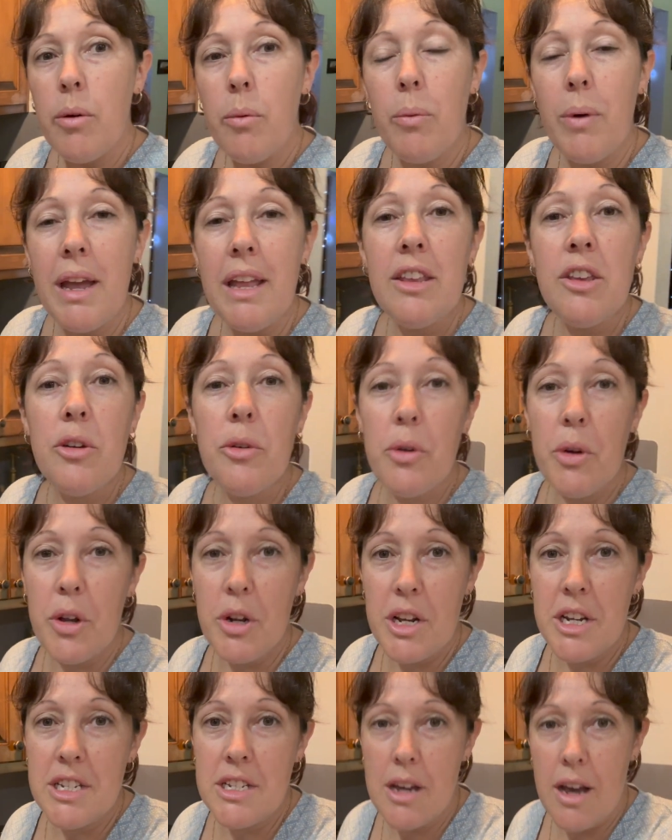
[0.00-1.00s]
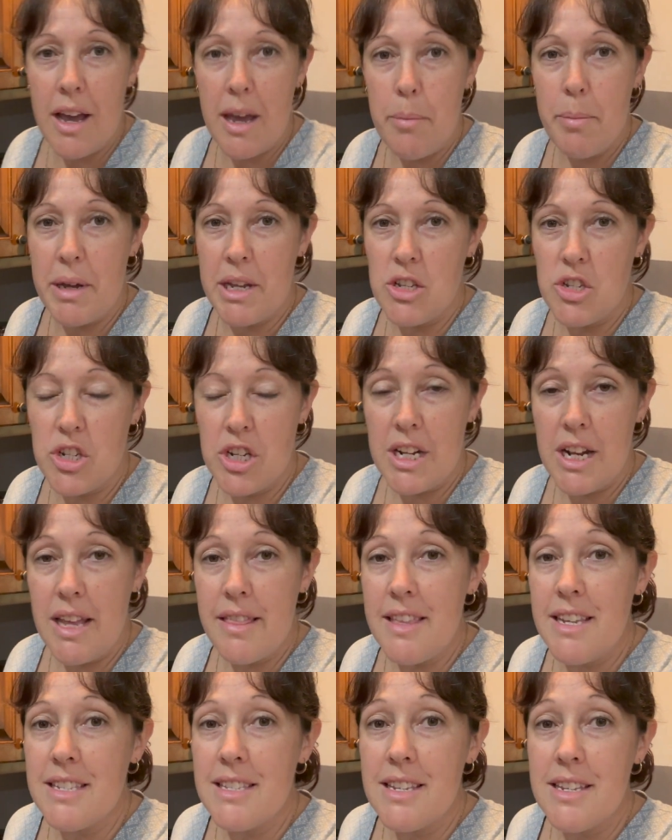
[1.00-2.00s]
when you're on a tight budget,
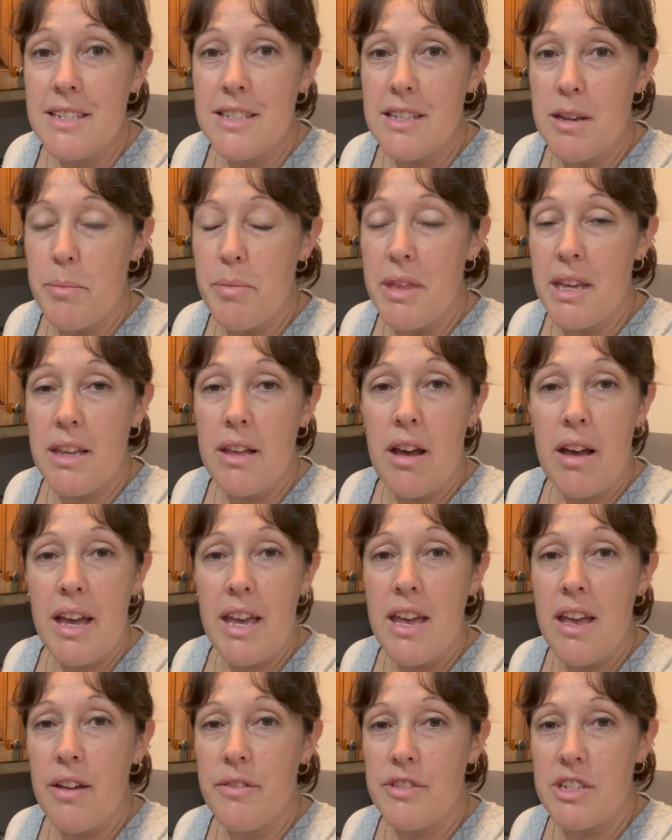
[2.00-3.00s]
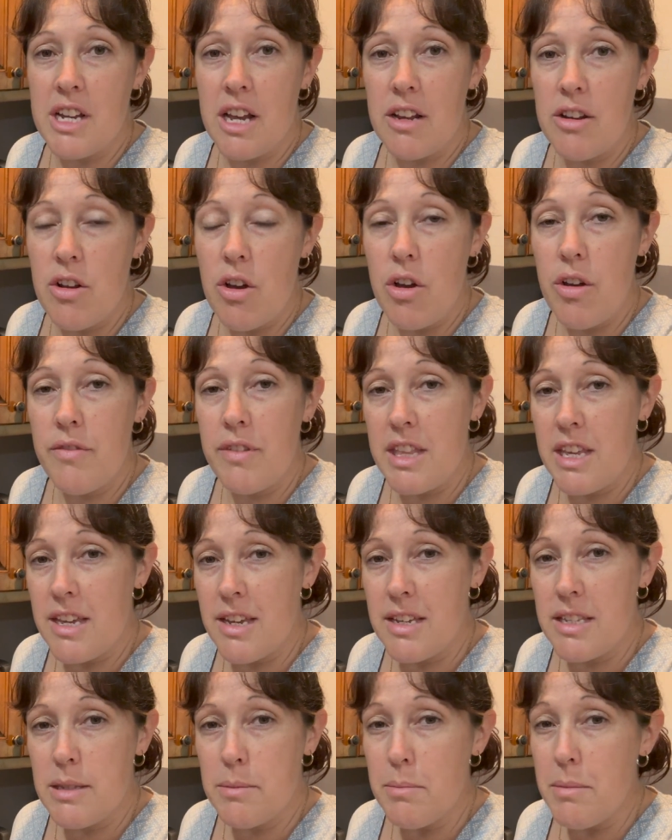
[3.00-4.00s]
this is something I have done over the years